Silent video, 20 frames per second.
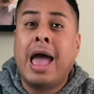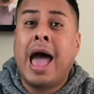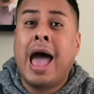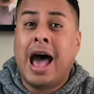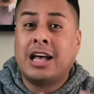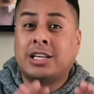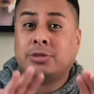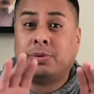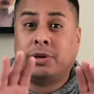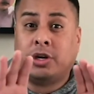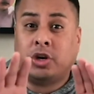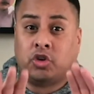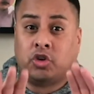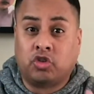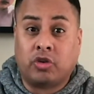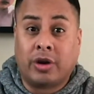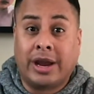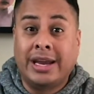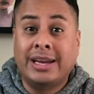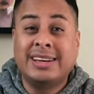has been
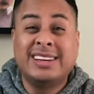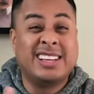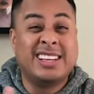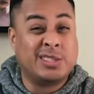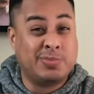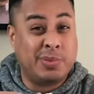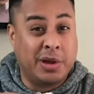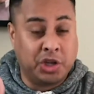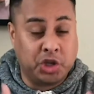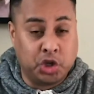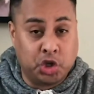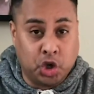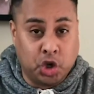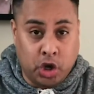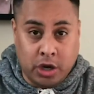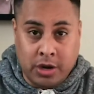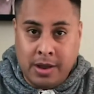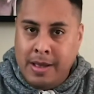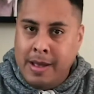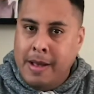great. It's been
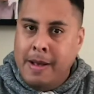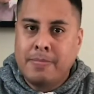good.